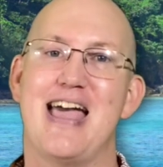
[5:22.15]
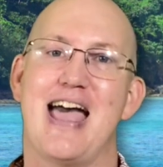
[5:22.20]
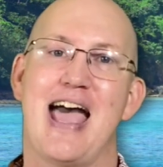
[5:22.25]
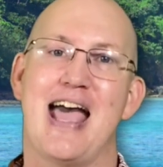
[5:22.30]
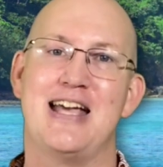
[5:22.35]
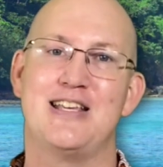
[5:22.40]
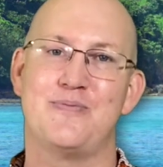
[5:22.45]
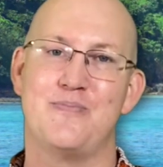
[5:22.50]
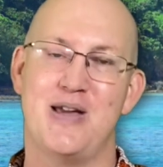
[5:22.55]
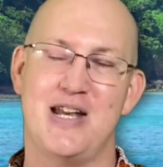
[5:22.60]

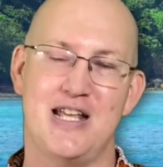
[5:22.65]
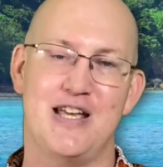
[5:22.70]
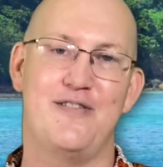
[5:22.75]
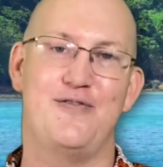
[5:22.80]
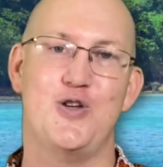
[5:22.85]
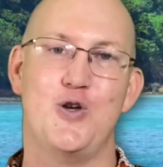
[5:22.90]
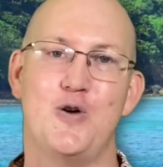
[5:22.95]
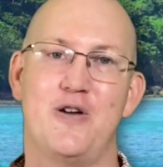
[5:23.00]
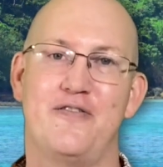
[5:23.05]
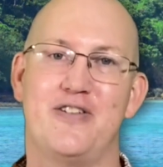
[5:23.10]
As many of
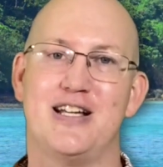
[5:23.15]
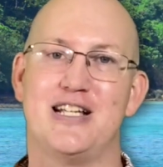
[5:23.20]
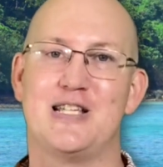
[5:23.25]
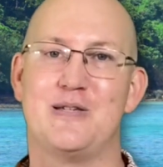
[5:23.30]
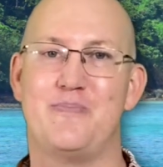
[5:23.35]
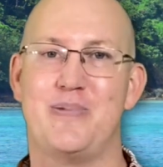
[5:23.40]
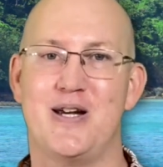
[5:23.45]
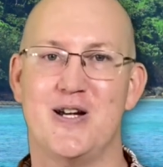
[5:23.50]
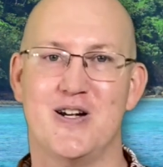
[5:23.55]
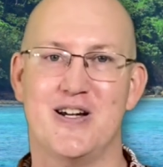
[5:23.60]
you have
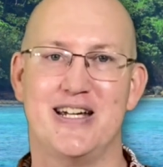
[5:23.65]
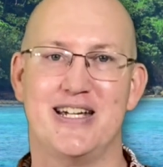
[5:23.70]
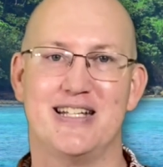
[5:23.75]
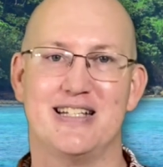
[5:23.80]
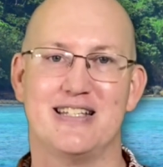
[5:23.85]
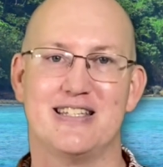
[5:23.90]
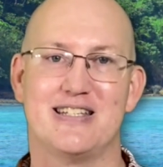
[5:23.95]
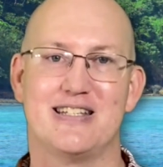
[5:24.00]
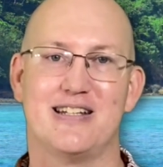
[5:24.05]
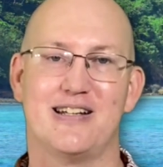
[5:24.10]

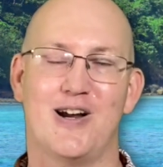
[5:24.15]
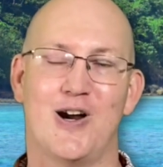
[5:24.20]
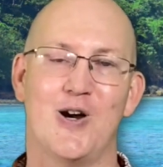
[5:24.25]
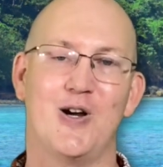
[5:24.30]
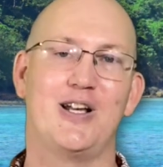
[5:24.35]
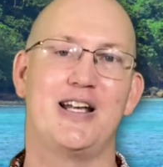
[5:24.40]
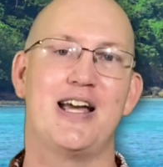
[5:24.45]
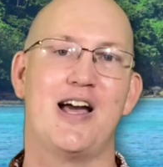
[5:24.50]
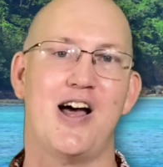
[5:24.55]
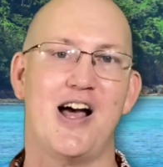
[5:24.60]
experienced,
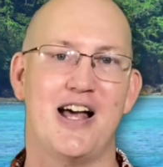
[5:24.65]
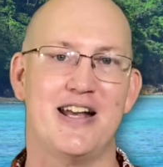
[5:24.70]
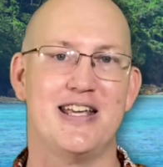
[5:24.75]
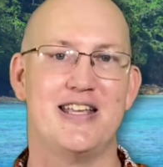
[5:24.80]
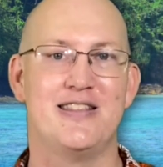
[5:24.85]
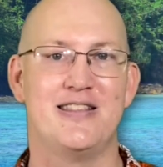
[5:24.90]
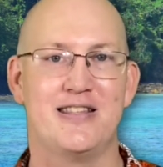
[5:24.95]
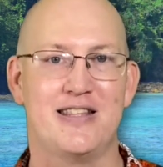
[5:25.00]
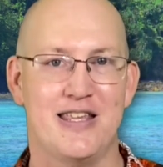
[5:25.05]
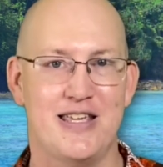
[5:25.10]
early on
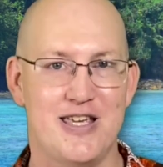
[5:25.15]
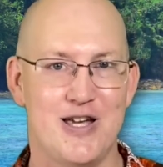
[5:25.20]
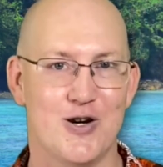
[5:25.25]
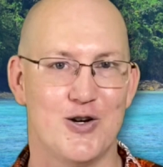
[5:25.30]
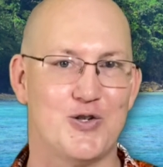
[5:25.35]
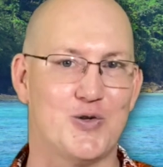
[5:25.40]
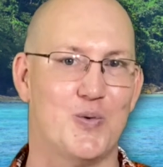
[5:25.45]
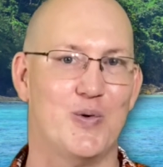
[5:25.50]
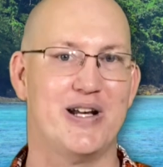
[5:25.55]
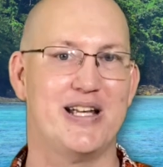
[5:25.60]
in the year
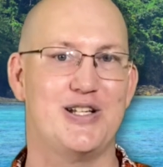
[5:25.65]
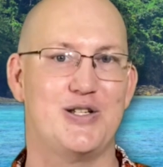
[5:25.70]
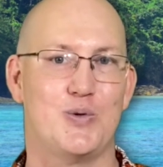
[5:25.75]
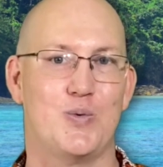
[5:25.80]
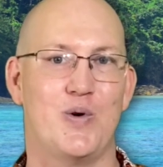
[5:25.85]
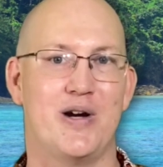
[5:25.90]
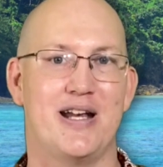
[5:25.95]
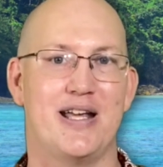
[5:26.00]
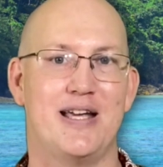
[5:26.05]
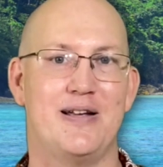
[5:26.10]

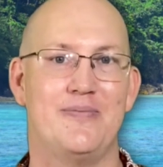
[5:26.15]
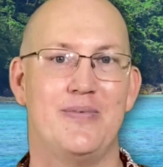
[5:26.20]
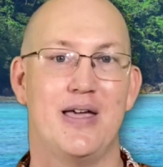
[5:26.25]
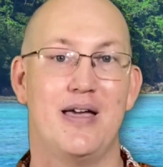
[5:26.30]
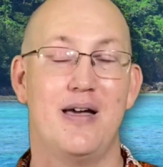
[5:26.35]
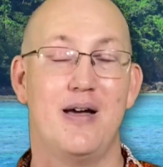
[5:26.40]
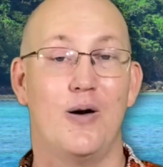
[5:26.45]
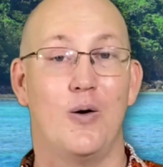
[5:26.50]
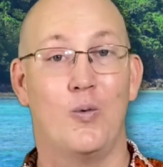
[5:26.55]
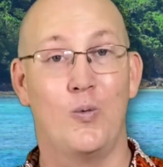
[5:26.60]
2020,
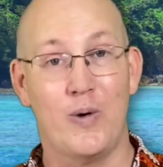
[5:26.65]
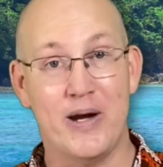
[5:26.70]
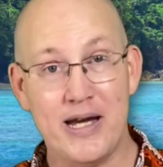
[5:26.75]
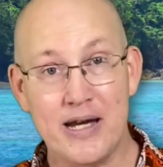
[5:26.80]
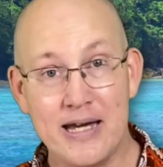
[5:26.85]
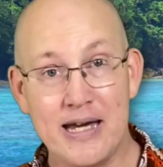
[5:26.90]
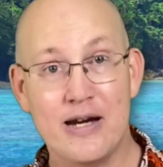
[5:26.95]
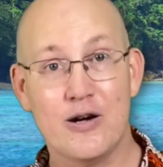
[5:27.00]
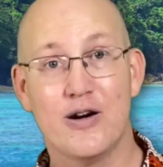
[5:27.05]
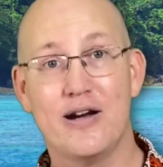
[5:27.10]
we
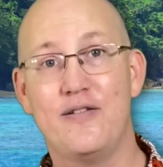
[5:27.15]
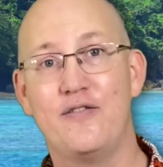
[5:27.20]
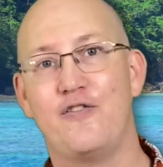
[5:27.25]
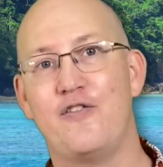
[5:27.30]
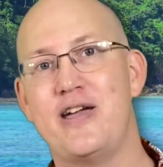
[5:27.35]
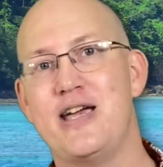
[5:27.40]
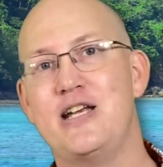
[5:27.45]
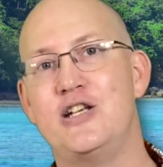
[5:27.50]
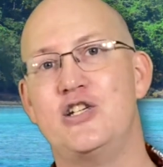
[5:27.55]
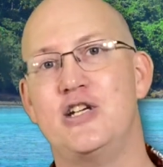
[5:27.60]
here in
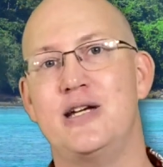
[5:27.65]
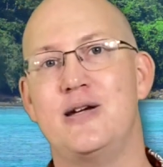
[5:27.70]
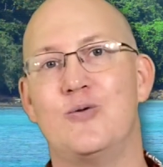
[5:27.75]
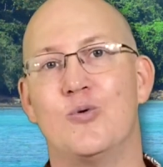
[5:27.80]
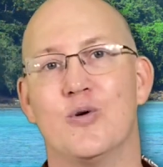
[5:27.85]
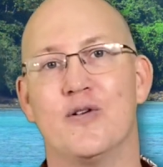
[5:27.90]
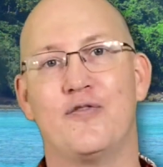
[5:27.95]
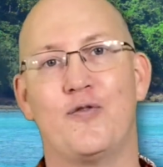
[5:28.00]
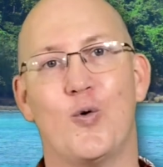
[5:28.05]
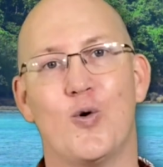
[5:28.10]
Fiji
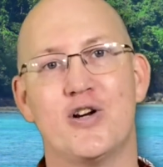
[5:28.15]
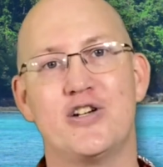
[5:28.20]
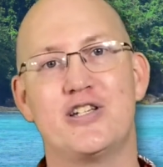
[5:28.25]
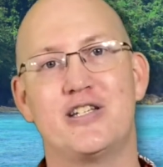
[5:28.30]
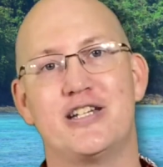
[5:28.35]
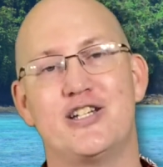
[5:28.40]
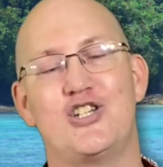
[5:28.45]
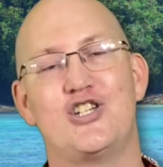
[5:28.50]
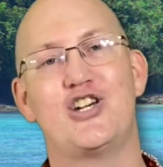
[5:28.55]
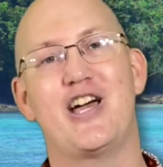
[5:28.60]
were forced
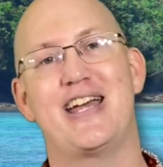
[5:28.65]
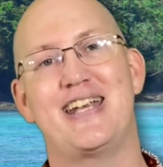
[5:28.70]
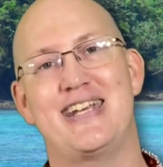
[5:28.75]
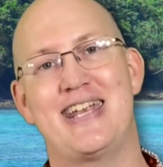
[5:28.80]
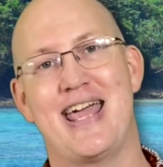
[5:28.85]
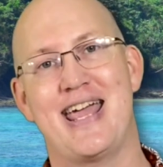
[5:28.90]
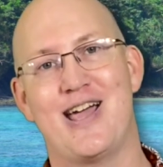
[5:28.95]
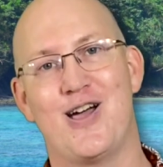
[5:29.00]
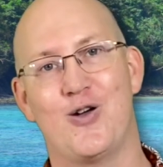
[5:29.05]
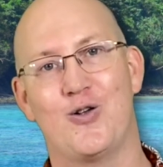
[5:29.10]
to shut
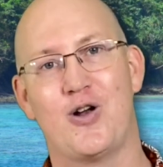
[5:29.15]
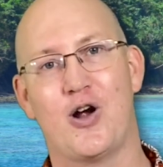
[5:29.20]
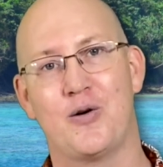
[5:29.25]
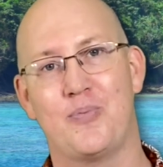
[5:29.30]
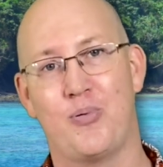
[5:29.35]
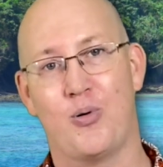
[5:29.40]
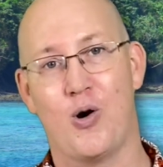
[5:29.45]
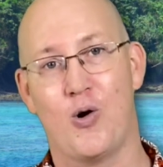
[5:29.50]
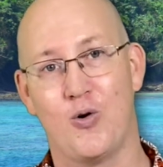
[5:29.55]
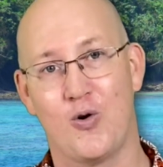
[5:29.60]
down our
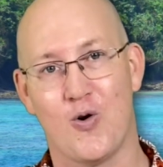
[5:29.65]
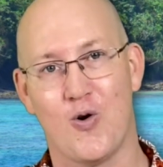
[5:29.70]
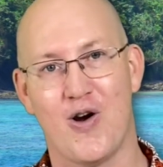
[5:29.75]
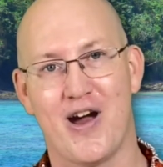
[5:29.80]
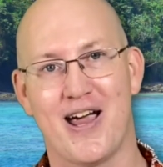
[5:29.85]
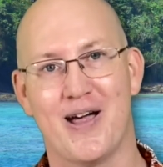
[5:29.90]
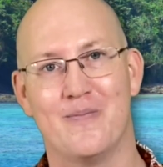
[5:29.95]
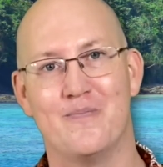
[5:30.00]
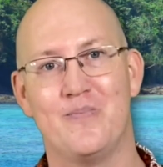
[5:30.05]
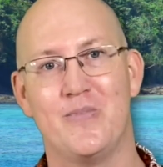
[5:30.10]

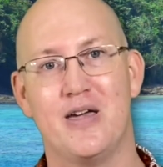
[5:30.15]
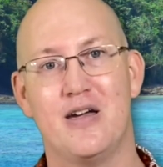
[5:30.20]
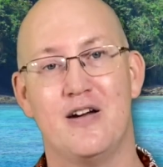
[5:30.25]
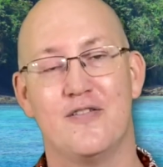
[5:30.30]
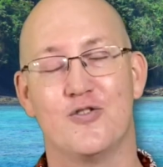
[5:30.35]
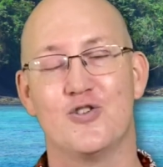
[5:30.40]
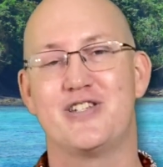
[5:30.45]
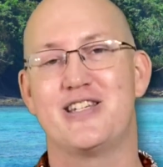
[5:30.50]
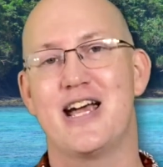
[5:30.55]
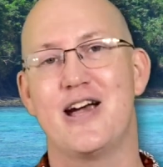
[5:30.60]
program
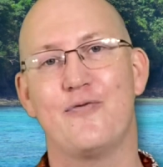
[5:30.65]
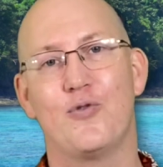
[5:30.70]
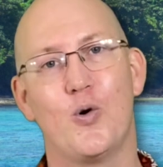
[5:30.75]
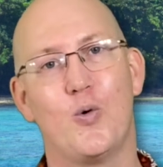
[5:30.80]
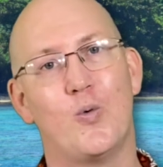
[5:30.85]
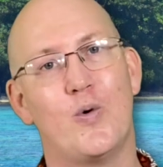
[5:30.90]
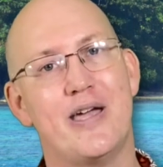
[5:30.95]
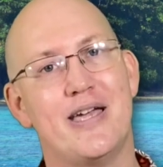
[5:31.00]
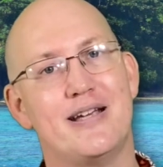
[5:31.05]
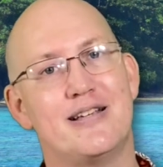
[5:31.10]
for several
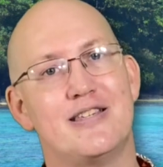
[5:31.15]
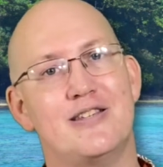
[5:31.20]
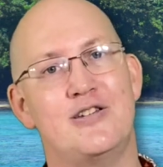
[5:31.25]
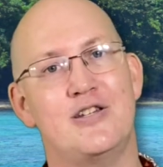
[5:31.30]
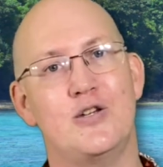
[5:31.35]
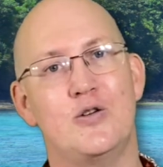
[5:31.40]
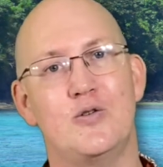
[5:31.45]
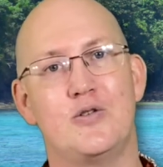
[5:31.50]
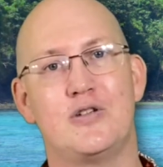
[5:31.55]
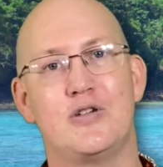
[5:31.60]
weeks
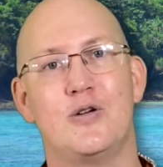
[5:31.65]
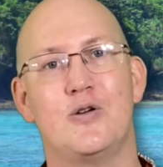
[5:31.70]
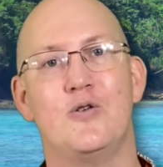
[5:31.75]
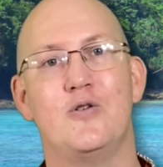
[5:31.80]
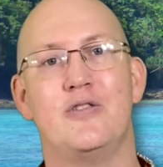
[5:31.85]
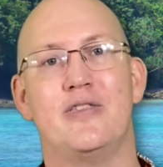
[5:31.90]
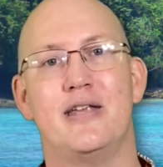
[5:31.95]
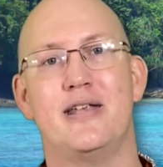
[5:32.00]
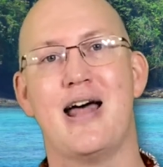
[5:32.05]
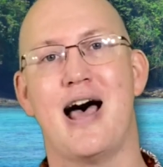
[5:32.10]
due
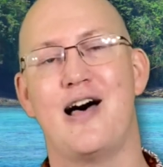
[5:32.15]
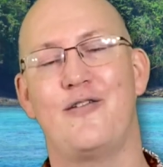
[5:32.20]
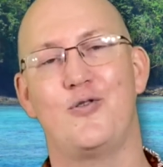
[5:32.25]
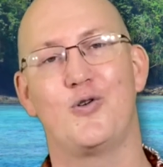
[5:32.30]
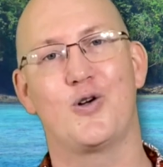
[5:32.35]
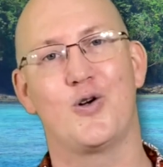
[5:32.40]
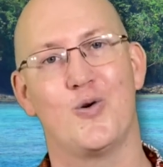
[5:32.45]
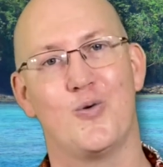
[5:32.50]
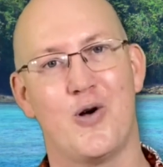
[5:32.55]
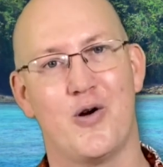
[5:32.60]
to the novel
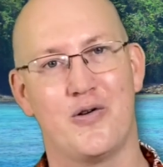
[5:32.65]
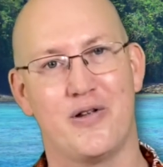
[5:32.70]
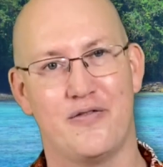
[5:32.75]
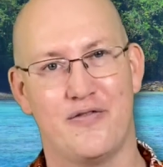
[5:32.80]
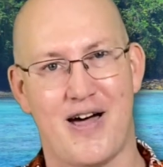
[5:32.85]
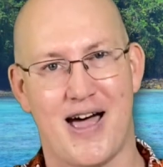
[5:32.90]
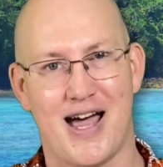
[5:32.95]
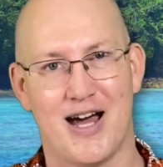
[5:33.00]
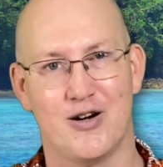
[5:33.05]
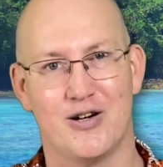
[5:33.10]

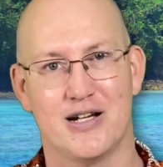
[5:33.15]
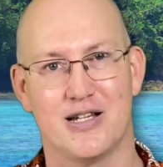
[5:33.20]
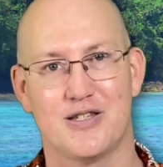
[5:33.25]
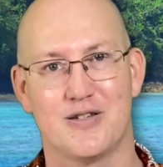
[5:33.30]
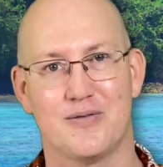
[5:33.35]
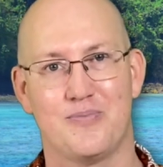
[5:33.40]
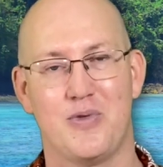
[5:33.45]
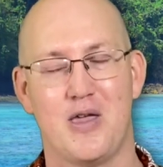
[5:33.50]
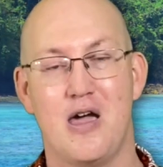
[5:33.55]
coronavirus.